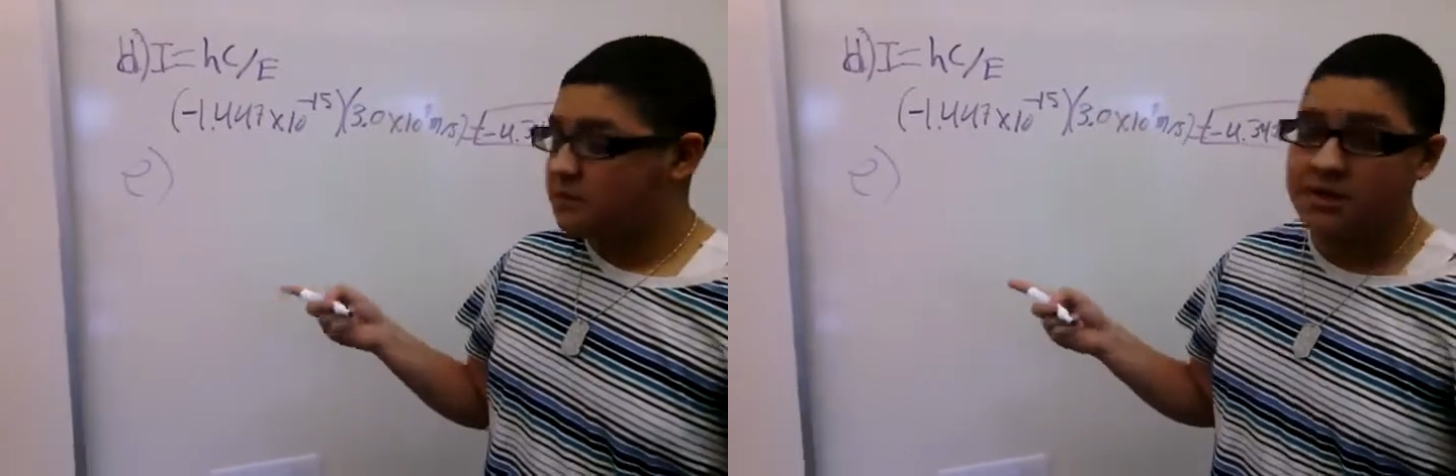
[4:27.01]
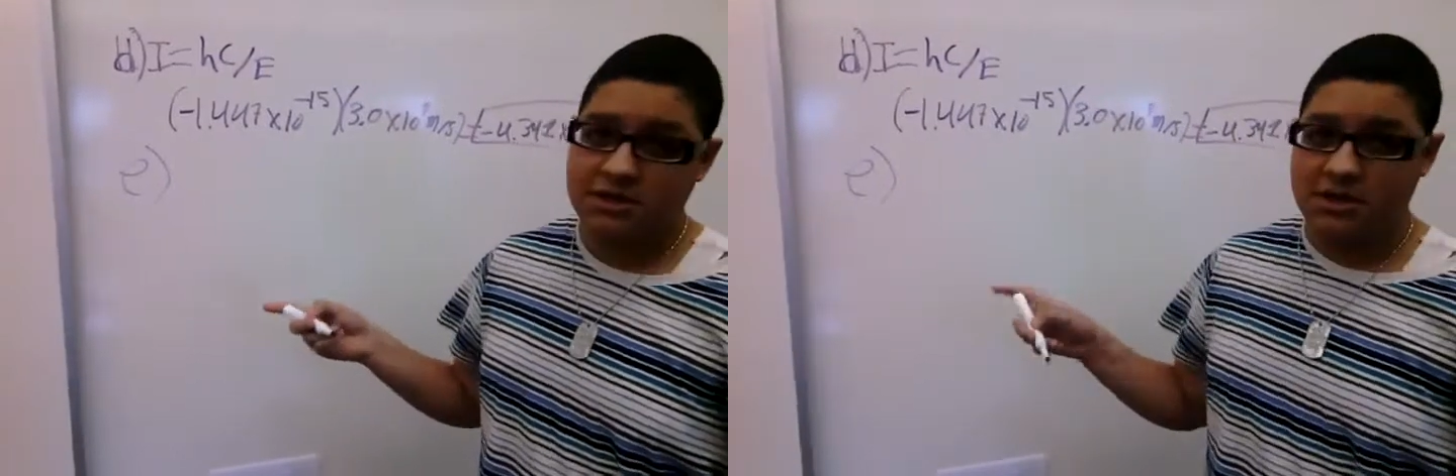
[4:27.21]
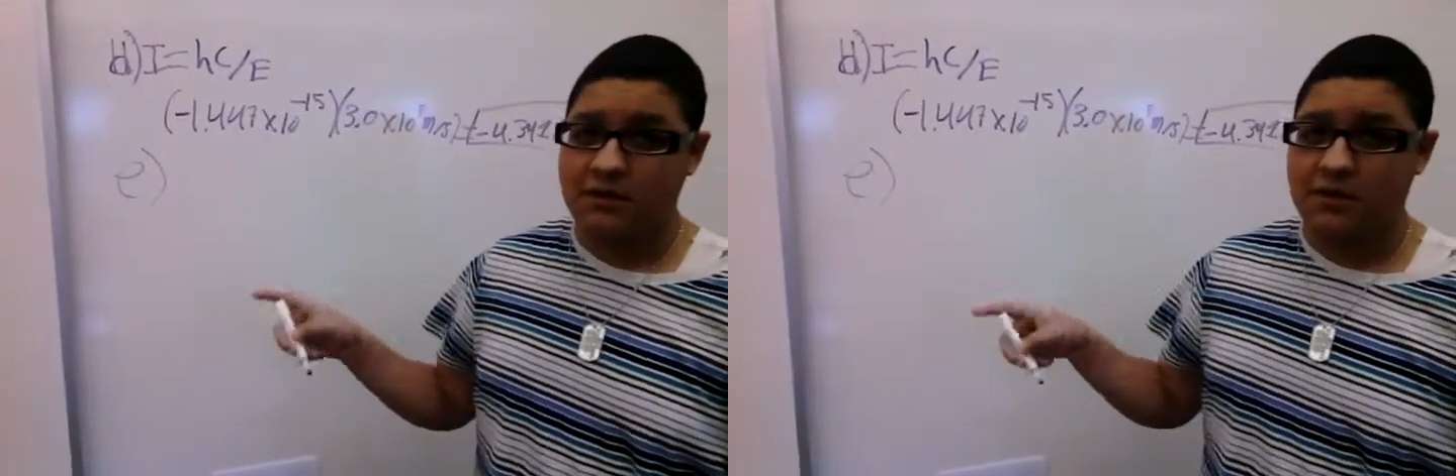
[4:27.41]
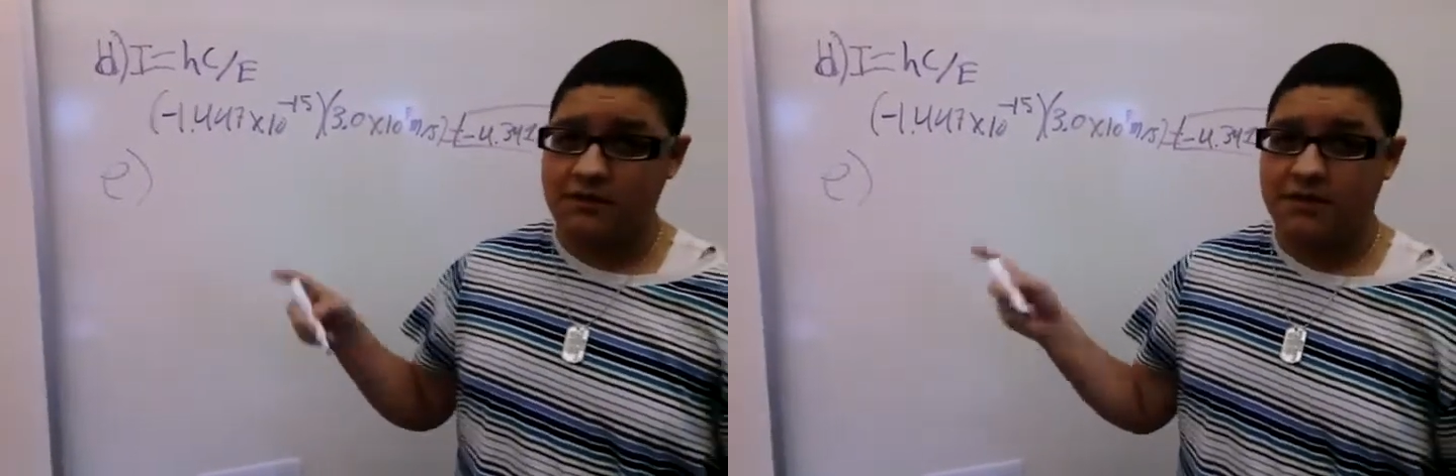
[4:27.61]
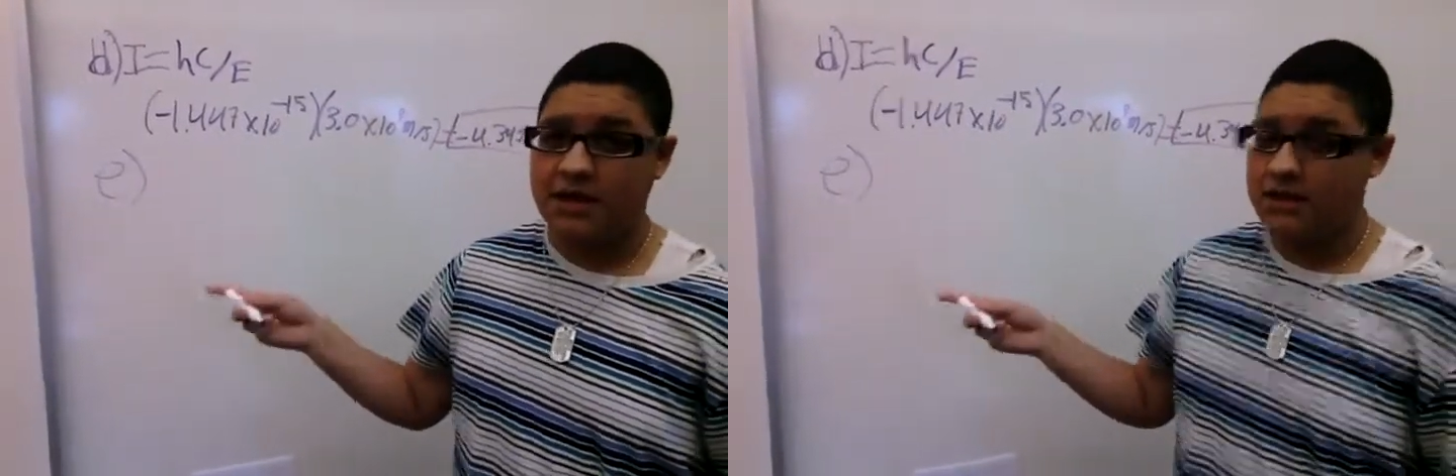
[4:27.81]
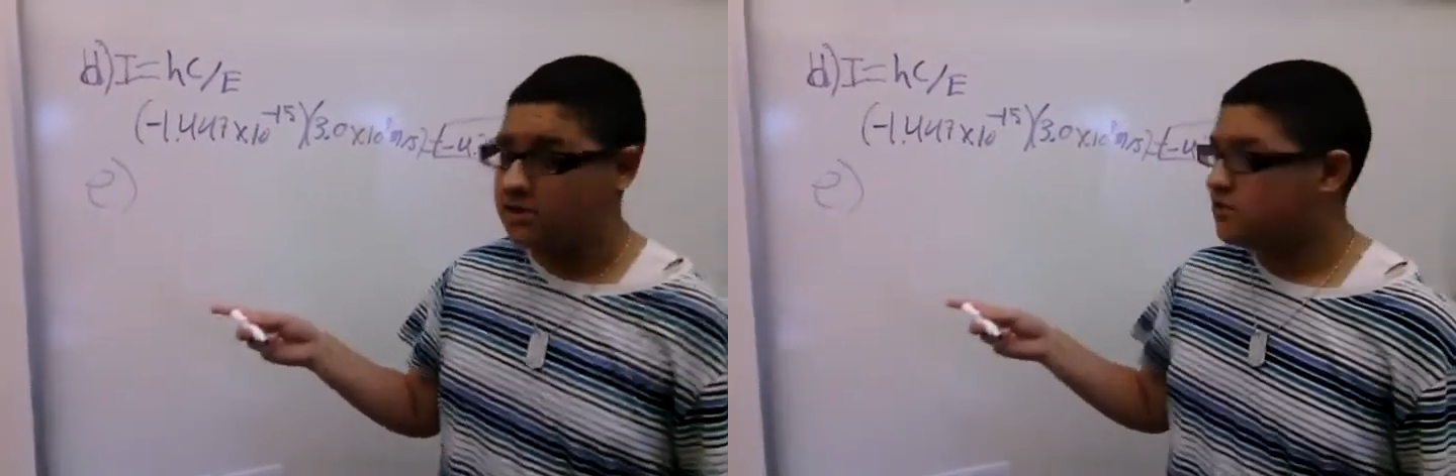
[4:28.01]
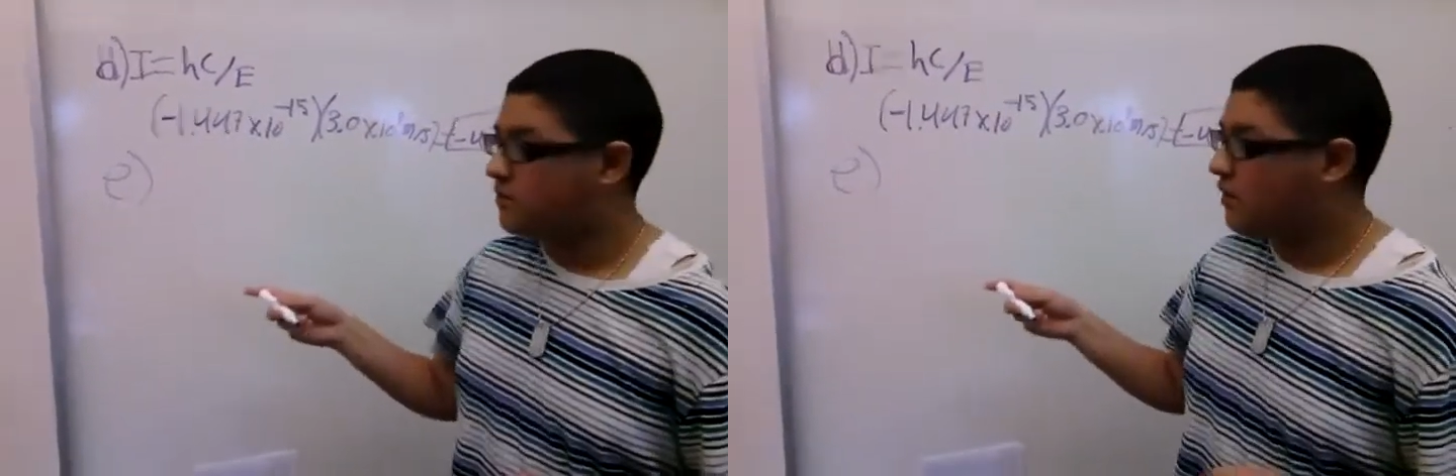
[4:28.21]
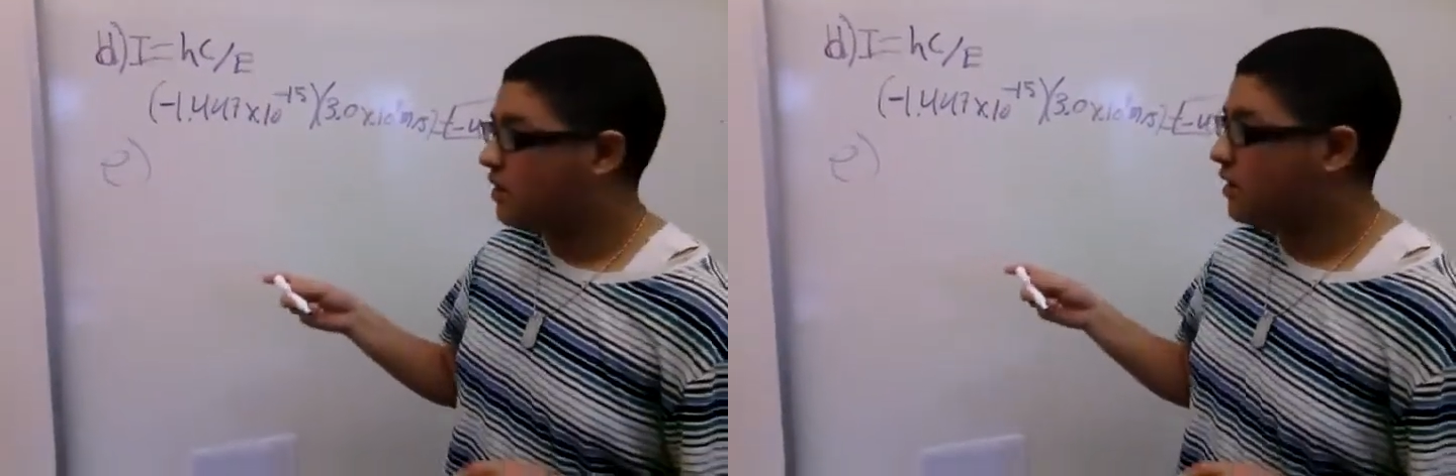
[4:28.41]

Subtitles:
that we have gained so far,